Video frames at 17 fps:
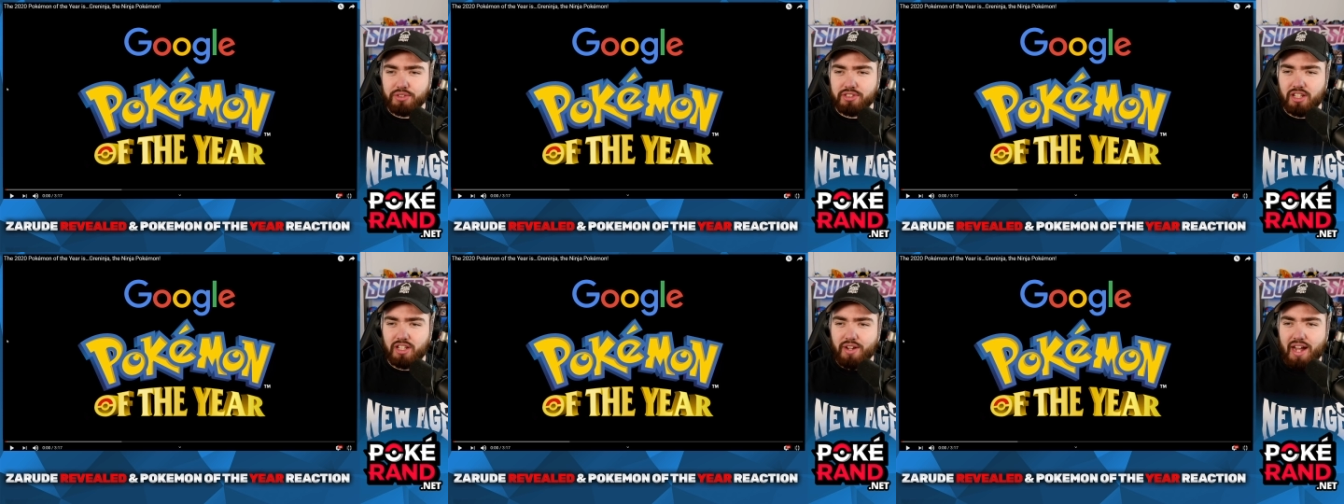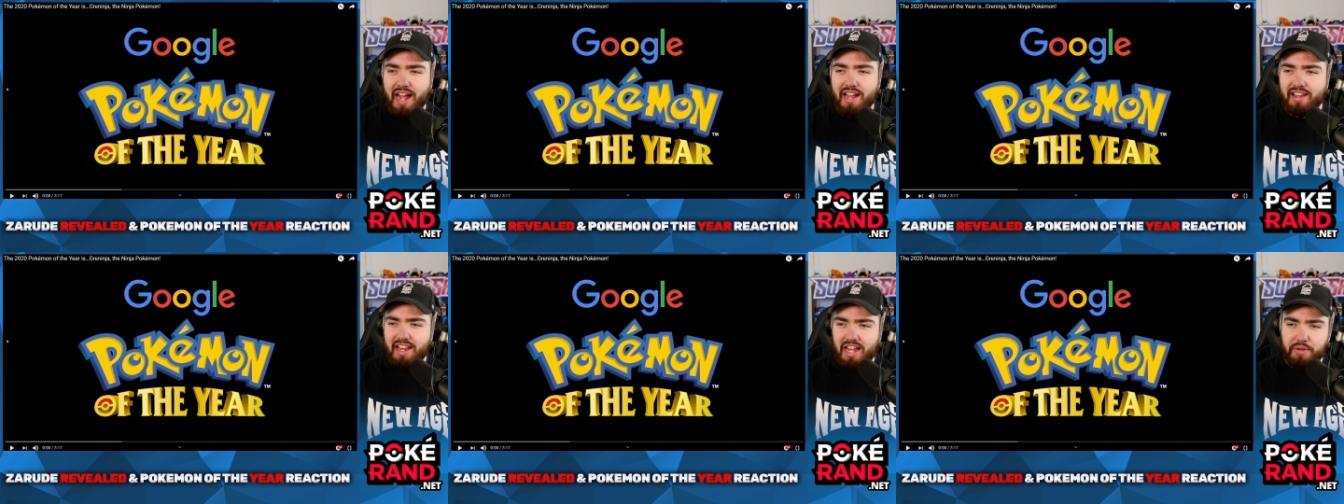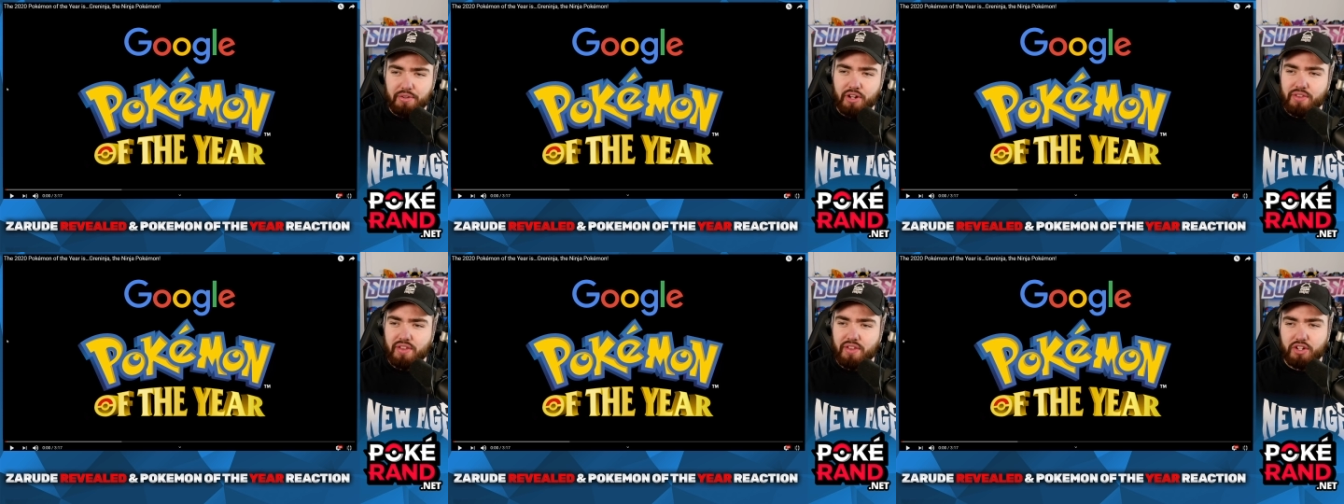so I now
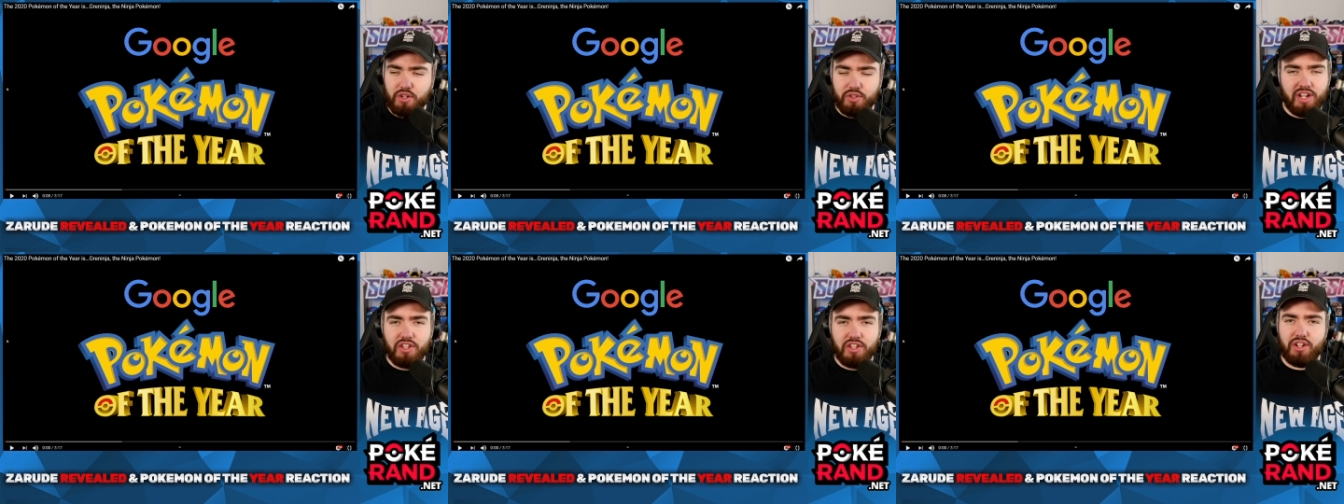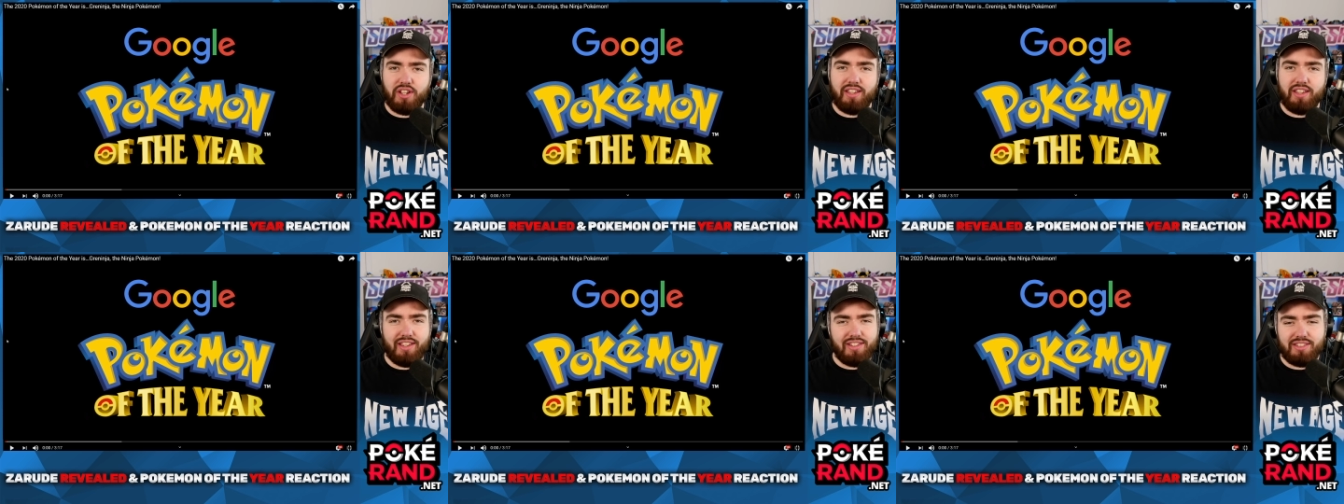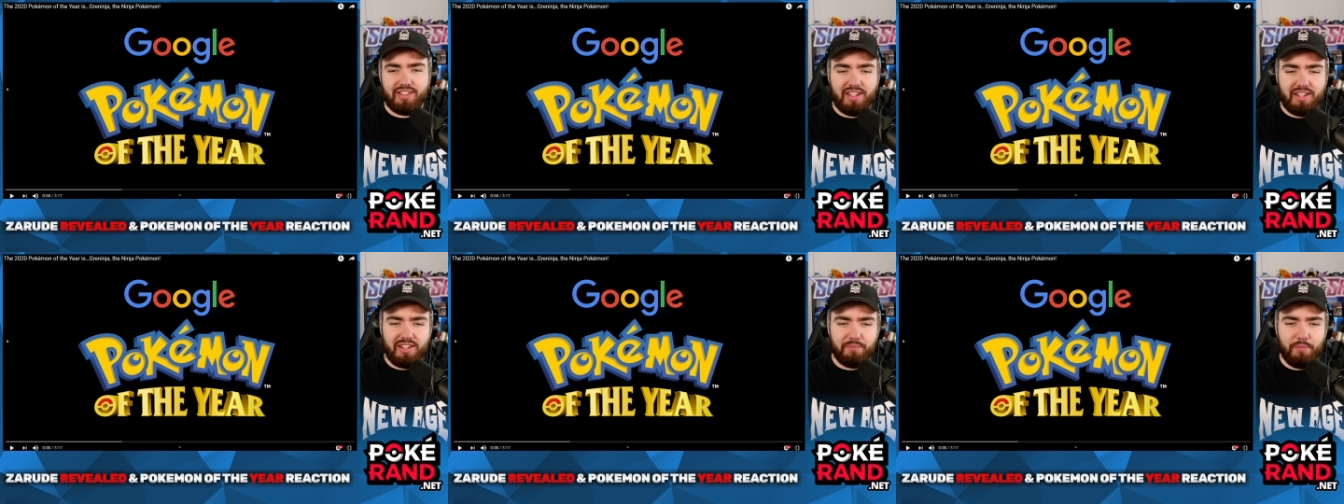know that the Greninja is
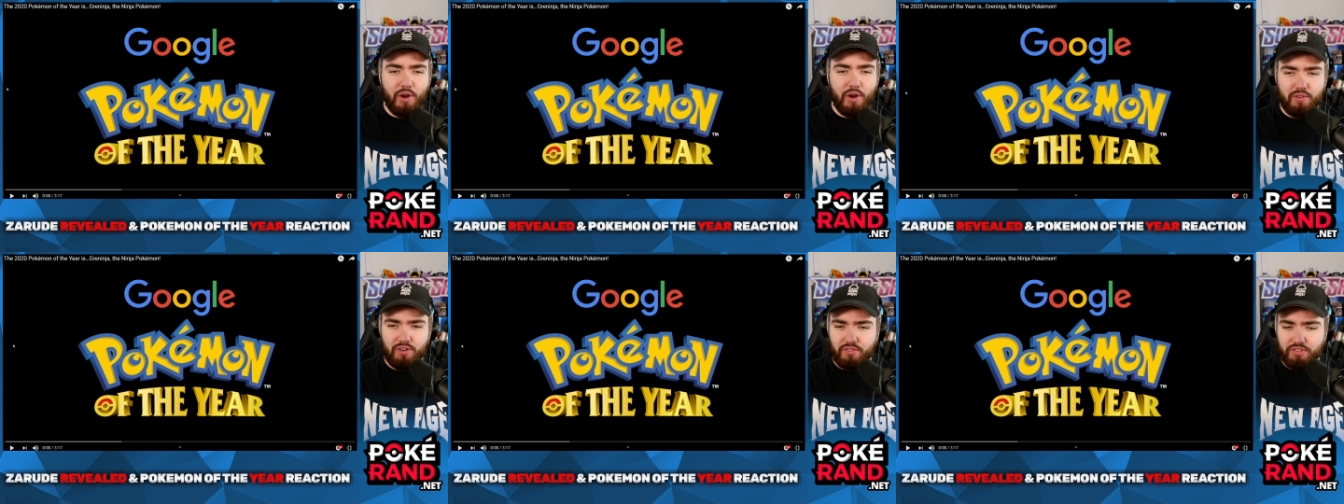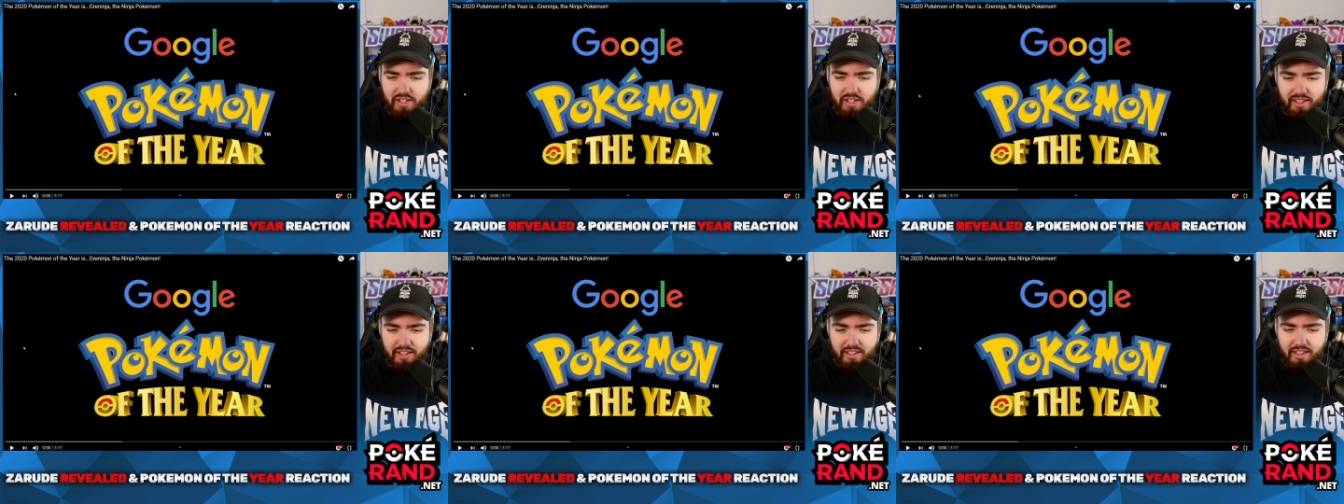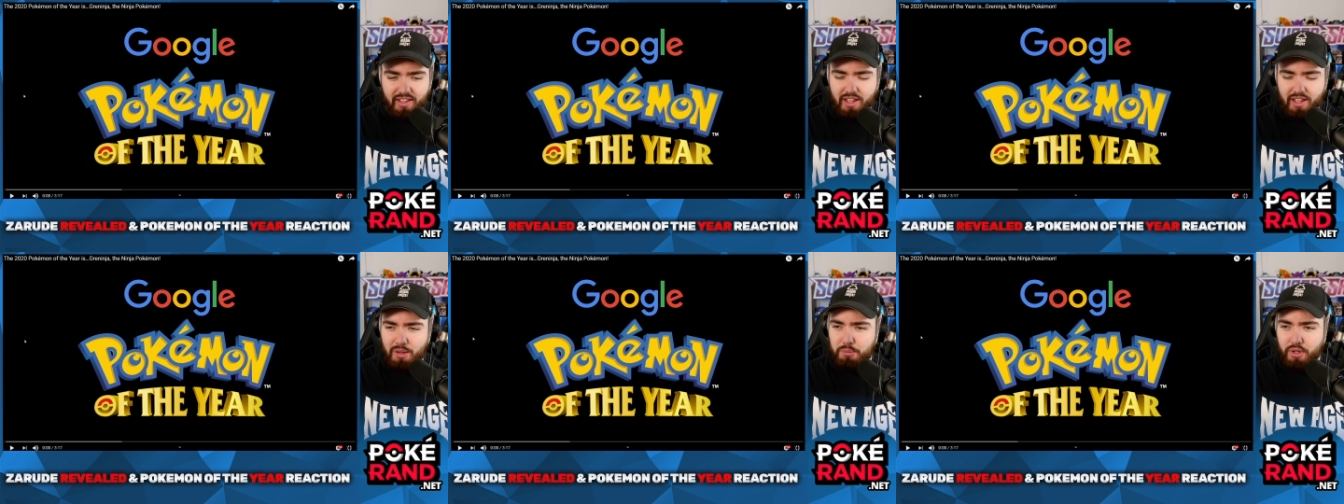the Pokemon of the Year.
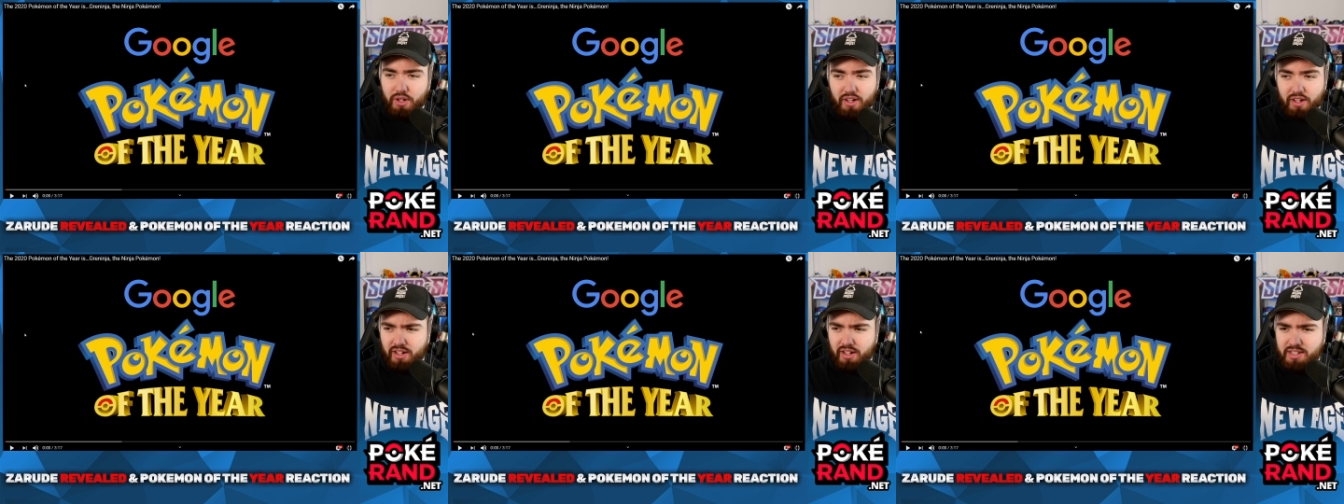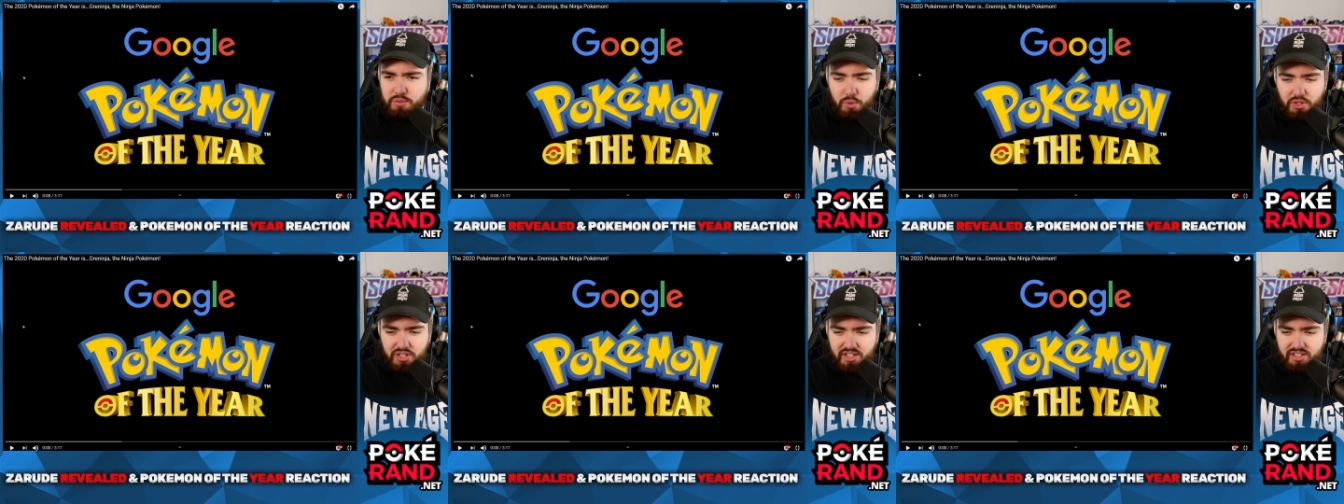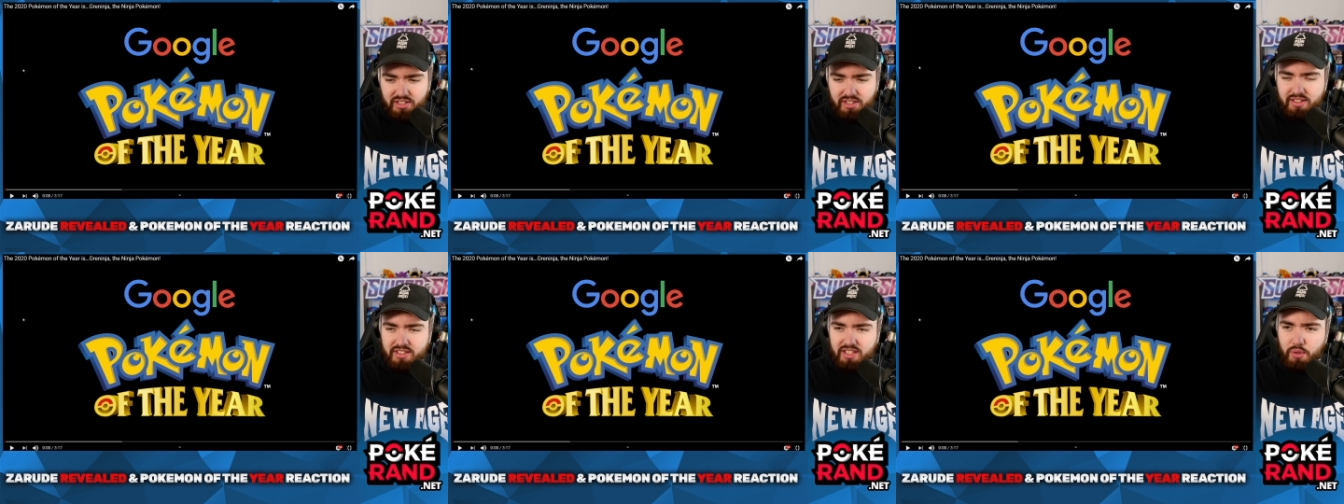But uh, let's watch this
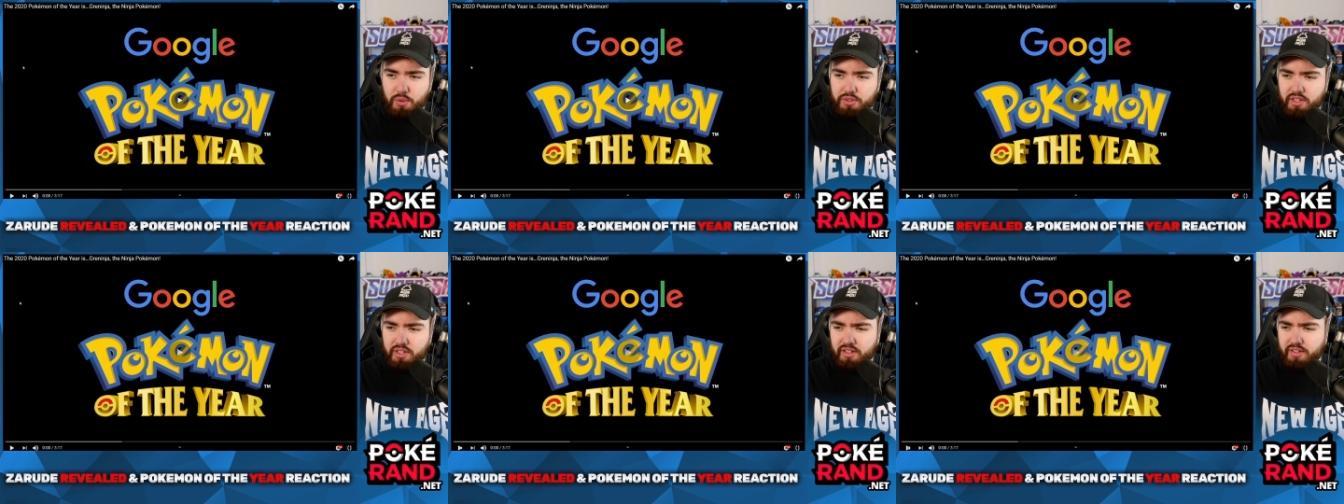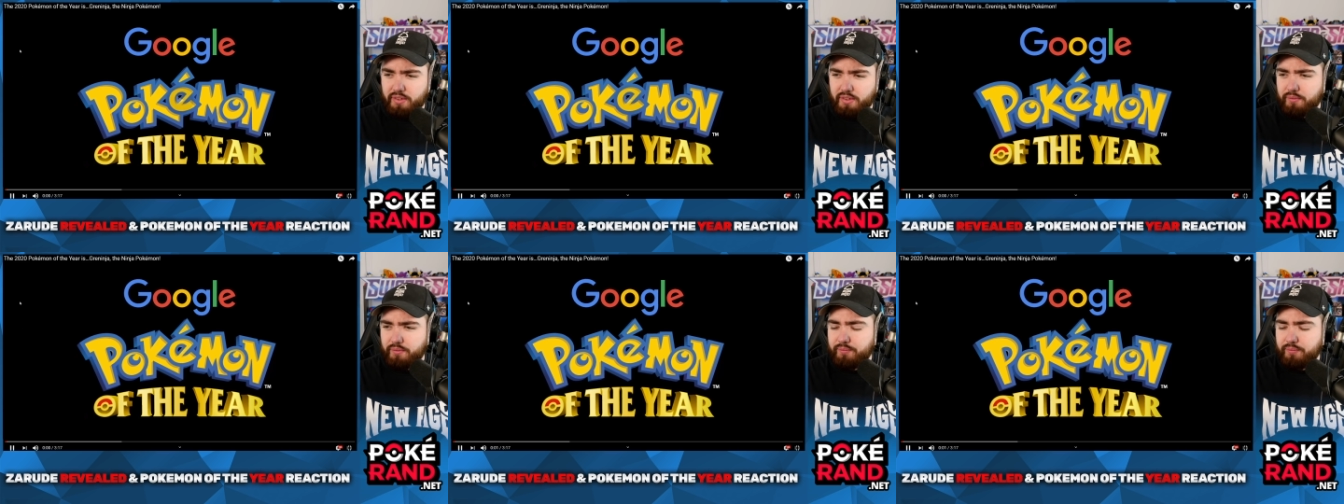and see what we think.